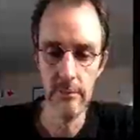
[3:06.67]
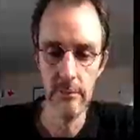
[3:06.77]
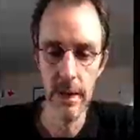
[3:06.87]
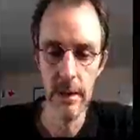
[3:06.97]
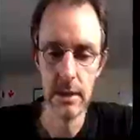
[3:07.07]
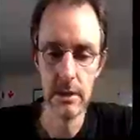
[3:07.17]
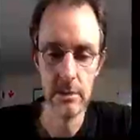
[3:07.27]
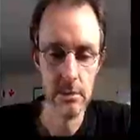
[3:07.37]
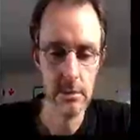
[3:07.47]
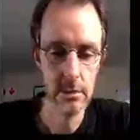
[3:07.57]
make
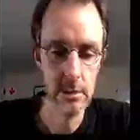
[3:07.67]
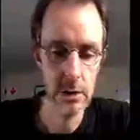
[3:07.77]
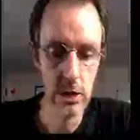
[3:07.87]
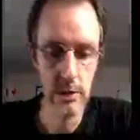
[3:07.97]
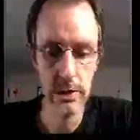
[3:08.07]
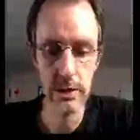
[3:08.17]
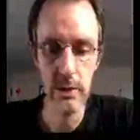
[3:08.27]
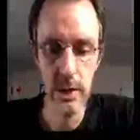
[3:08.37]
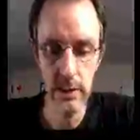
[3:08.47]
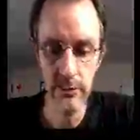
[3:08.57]
job that
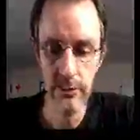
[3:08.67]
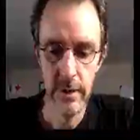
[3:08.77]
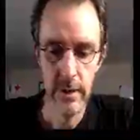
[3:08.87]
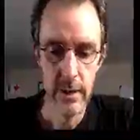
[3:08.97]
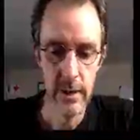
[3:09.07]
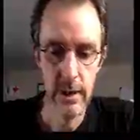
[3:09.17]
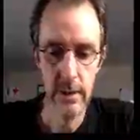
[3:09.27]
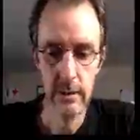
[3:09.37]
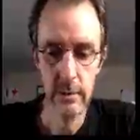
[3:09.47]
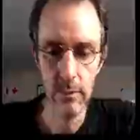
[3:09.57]
we have.
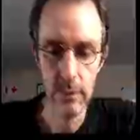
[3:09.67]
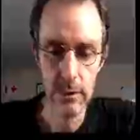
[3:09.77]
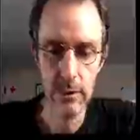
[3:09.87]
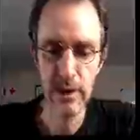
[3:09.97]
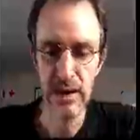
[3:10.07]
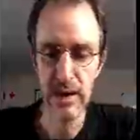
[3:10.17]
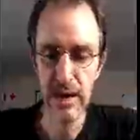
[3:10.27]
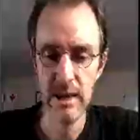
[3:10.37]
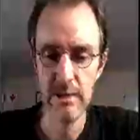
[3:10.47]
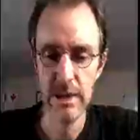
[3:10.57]
And to do that,
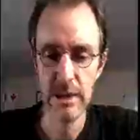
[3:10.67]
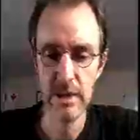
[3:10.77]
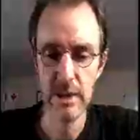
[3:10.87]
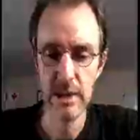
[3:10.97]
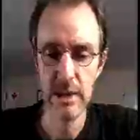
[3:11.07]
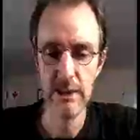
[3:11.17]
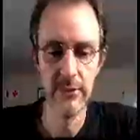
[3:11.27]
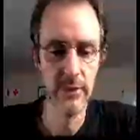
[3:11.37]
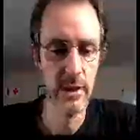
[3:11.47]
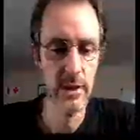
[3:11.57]
I made sure that I
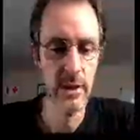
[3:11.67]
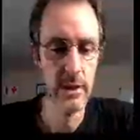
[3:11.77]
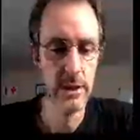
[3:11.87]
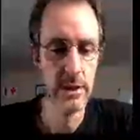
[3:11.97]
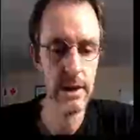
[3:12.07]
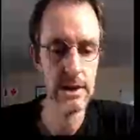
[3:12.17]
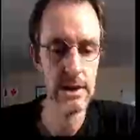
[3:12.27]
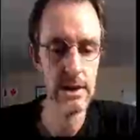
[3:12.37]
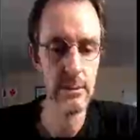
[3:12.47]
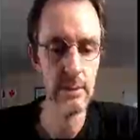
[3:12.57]
have the
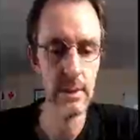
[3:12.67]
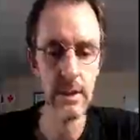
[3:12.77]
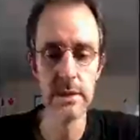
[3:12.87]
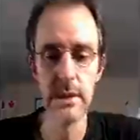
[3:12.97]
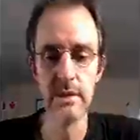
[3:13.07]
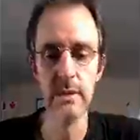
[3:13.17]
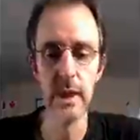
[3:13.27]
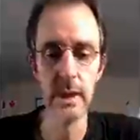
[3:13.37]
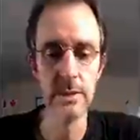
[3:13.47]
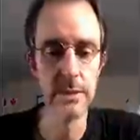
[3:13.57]
latest dump inside of
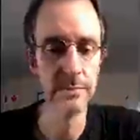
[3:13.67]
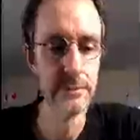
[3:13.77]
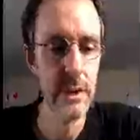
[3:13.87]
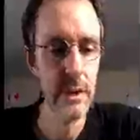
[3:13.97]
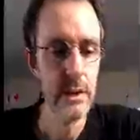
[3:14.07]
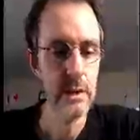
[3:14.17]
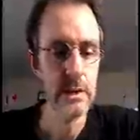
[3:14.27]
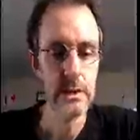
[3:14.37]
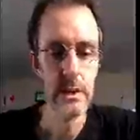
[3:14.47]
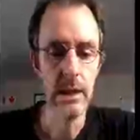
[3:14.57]
backups.
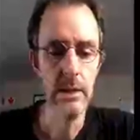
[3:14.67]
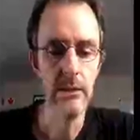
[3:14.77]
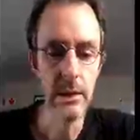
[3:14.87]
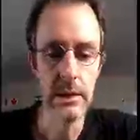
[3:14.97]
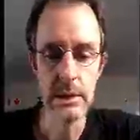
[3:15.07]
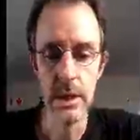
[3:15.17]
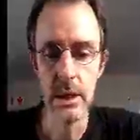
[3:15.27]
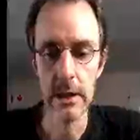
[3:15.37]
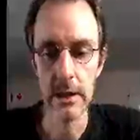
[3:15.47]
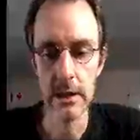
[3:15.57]
So now I've got
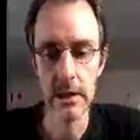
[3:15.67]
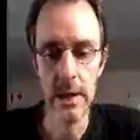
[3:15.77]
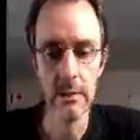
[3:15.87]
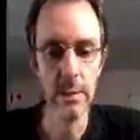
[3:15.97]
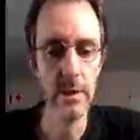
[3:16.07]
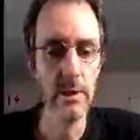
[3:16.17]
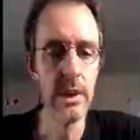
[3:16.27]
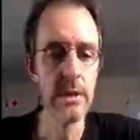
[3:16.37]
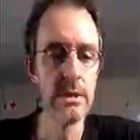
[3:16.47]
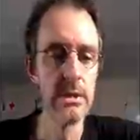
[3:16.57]
a table
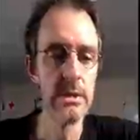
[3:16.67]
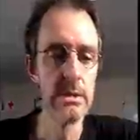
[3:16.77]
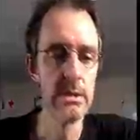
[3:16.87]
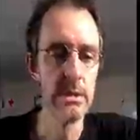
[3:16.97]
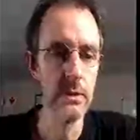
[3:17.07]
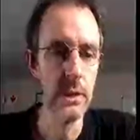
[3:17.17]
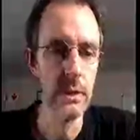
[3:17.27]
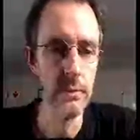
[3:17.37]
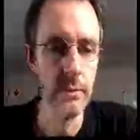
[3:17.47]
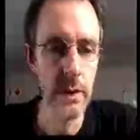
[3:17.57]
populated
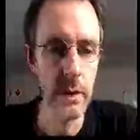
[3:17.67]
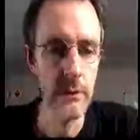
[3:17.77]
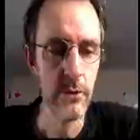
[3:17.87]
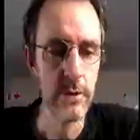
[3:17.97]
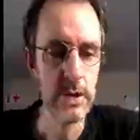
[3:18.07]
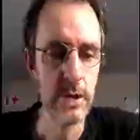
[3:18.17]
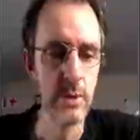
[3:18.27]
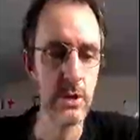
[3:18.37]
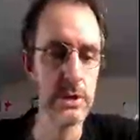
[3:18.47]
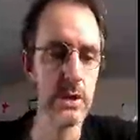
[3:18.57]
for my Django
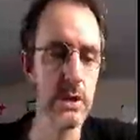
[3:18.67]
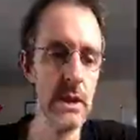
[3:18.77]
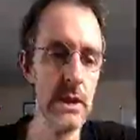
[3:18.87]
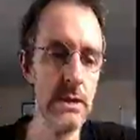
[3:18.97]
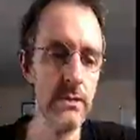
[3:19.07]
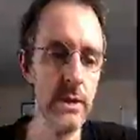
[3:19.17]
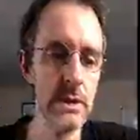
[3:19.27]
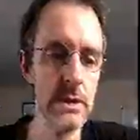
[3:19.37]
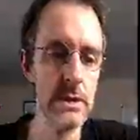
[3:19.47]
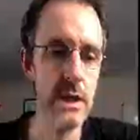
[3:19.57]
project, and I've
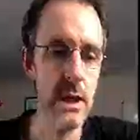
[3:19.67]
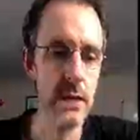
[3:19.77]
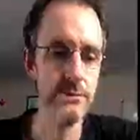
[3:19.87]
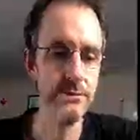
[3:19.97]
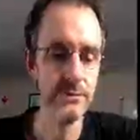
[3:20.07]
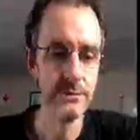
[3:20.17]
got an